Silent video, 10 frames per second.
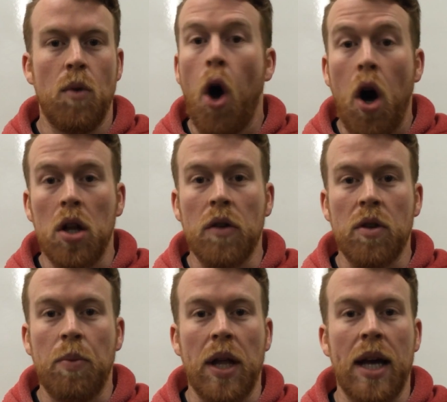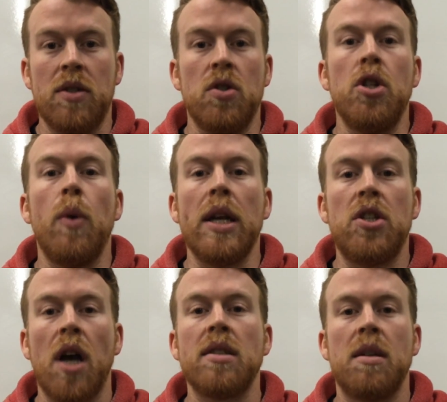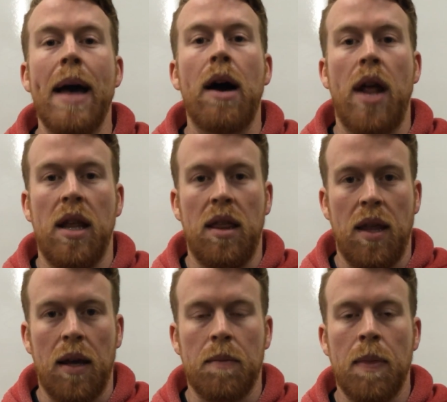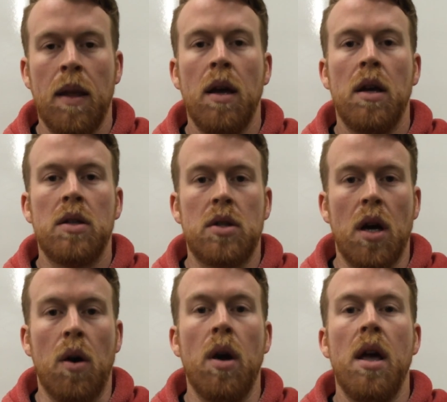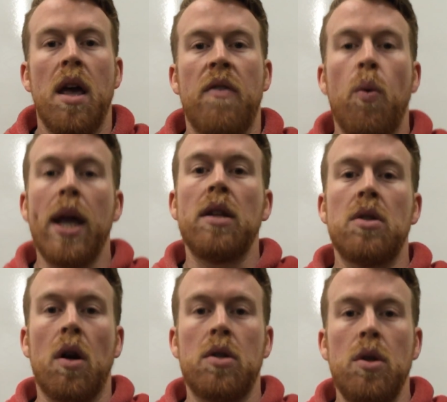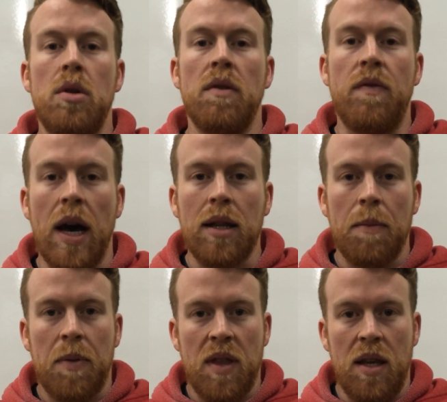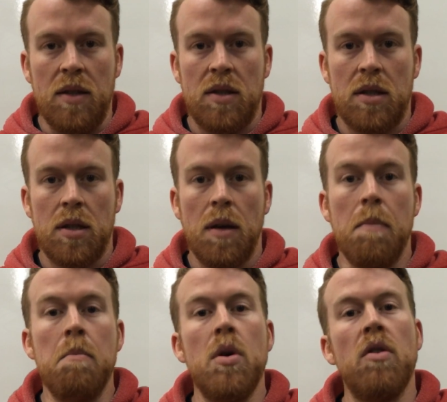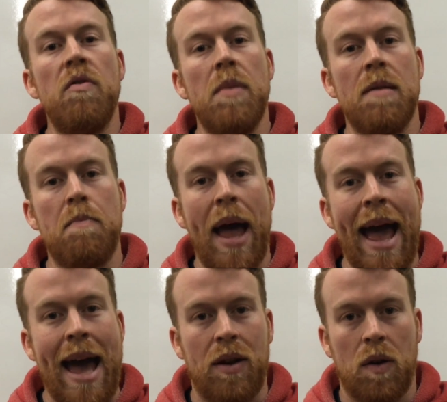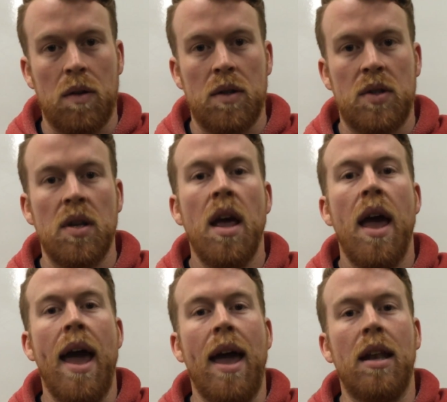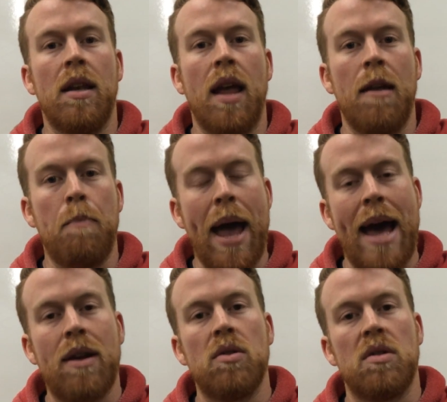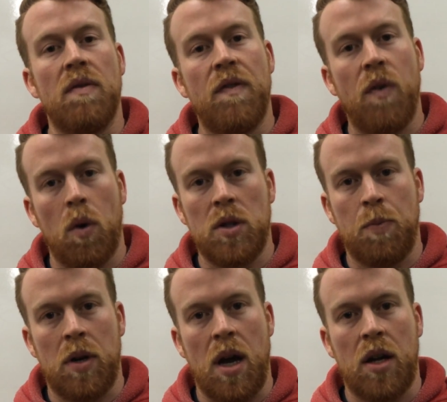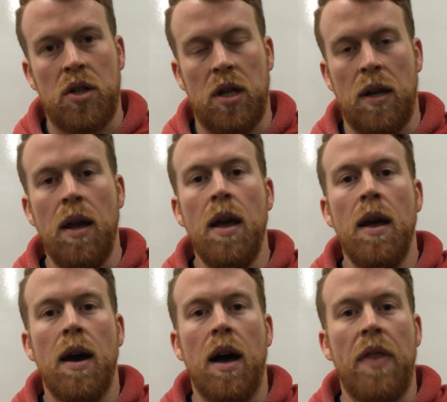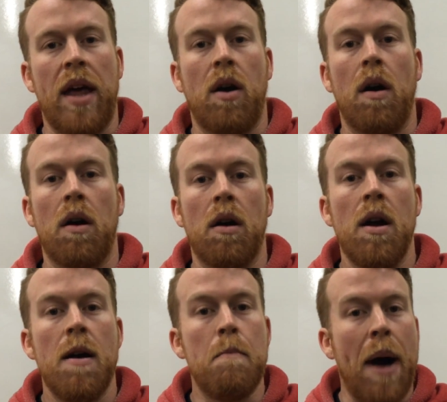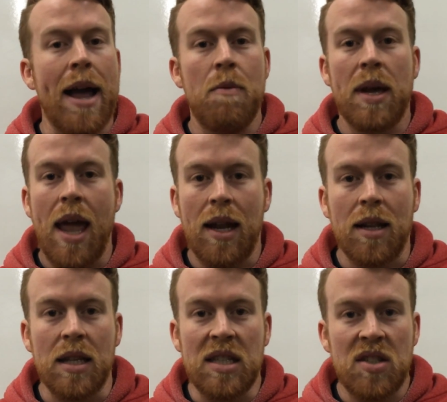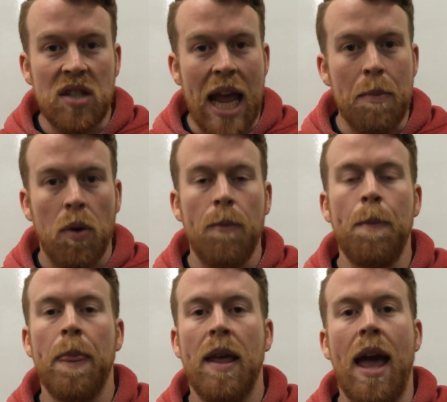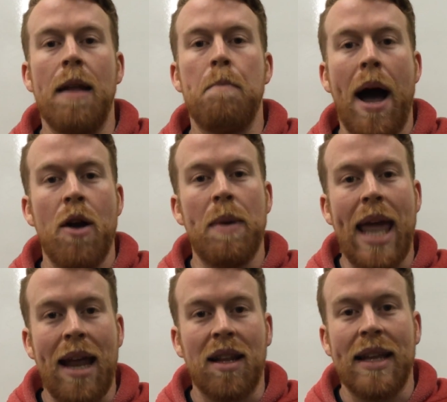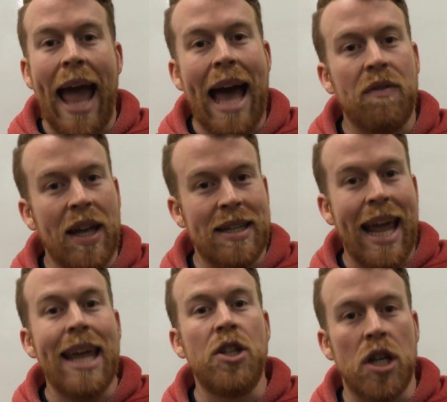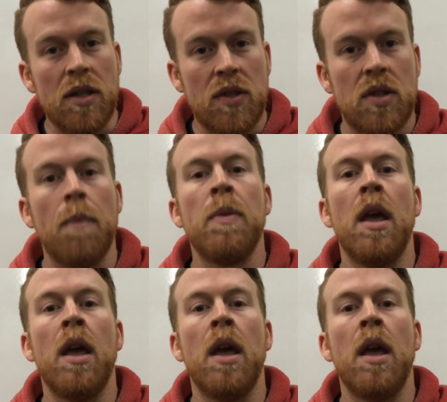all over the place, doing just about anything. So if we can start to develop these movement patterns and patterns of force production that are biomechanically stable and biomechanically advantageous,